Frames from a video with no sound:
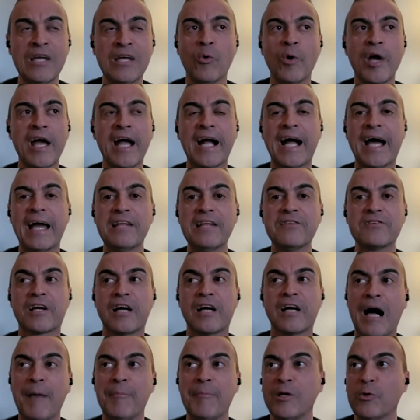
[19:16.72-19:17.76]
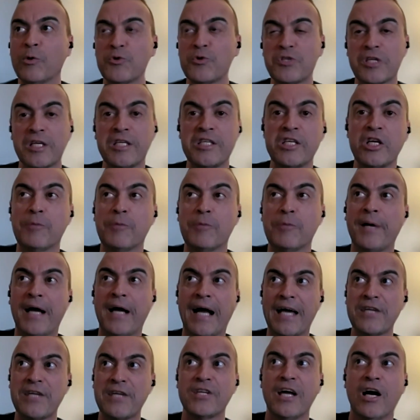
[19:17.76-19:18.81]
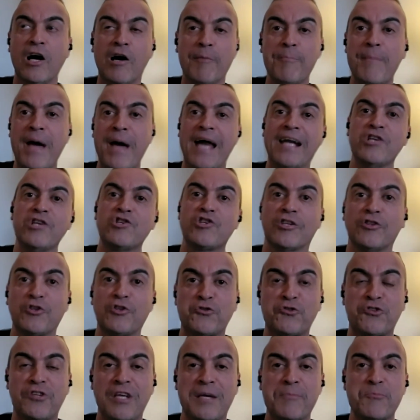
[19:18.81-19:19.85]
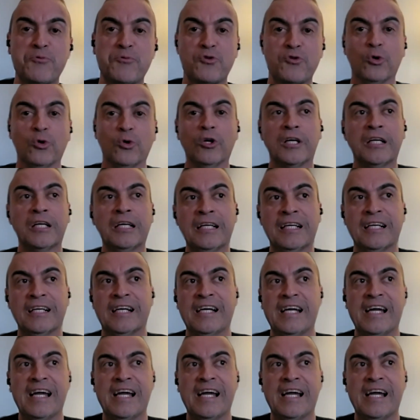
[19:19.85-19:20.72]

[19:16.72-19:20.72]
the way I got into comedy was a year passed. Now I'm managing the same store.